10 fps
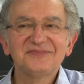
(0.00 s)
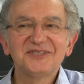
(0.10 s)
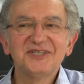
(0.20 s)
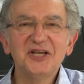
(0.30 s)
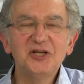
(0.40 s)

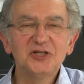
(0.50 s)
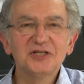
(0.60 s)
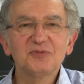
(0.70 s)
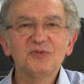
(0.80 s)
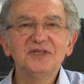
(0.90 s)

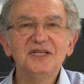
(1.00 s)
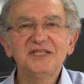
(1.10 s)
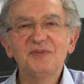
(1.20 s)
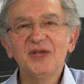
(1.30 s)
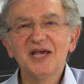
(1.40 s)
Teachers will need
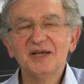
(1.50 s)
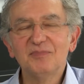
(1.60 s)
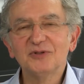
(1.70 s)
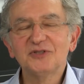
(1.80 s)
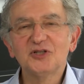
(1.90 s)
to be
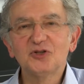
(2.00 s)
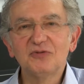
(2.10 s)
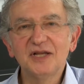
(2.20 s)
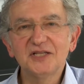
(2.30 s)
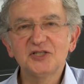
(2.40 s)
able to
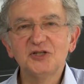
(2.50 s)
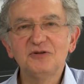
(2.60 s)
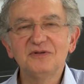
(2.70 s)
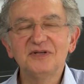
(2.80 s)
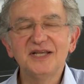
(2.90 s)
trigger
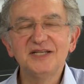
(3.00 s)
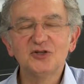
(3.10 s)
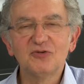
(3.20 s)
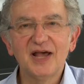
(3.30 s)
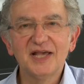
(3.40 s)
student
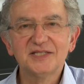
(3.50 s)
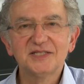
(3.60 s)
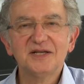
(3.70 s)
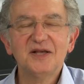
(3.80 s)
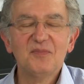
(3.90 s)

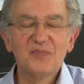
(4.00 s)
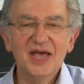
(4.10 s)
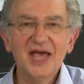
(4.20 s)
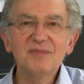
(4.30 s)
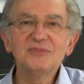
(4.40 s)
interest,
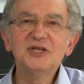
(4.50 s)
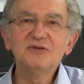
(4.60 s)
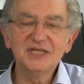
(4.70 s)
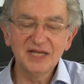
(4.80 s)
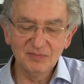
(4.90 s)
perhaps
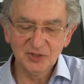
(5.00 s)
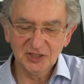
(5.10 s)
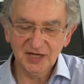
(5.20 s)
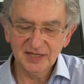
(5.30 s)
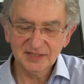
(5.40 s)
using
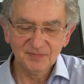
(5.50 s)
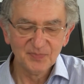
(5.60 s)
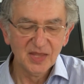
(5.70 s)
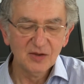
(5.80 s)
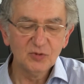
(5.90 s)
images,
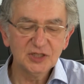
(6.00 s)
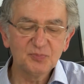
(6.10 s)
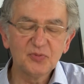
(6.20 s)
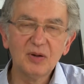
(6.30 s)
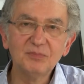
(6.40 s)
which
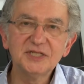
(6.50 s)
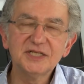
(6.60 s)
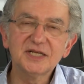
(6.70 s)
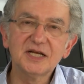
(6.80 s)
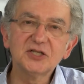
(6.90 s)
prompt
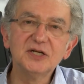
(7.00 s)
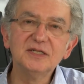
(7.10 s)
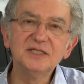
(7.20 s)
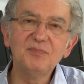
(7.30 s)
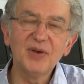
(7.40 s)
discussion
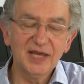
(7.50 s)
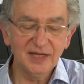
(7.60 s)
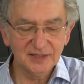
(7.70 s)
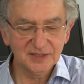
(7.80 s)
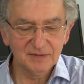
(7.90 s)
and
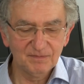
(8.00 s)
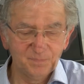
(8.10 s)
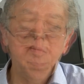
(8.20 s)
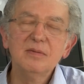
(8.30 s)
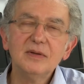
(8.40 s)
debate.
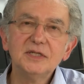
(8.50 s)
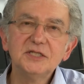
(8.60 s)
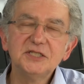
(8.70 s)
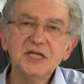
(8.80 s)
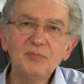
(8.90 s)

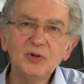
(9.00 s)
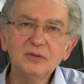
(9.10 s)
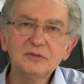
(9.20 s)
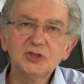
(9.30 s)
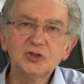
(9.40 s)

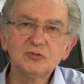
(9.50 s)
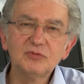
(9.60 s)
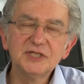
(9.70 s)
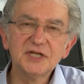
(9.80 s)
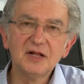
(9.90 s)
SSIBL should
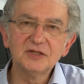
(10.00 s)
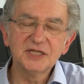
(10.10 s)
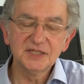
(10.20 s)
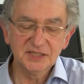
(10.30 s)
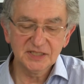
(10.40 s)
result
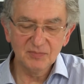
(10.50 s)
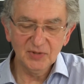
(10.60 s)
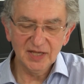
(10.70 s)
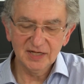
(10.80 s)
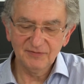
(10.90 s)
in some
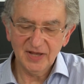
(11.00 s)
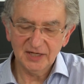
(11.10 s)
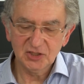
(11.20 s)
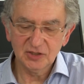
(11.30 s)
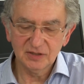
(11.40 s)
kind of
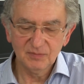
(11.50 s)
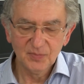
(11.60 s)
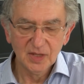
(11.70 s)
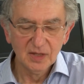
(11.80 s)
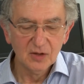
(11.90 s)
action
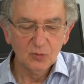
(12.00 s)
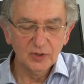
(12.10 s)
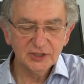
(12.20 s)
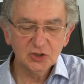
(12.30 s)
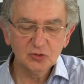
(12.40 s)

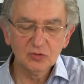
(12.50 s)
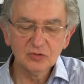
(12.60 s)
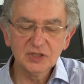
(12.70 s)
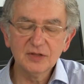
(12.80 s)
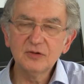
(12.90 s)
which
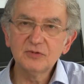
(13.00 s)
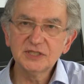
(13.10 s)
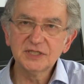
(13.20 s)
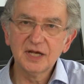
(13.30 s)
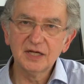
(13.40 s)
draws on the
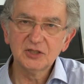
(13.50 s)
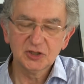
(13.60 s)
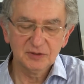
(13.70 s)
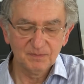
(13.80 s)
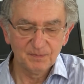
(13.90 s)
research.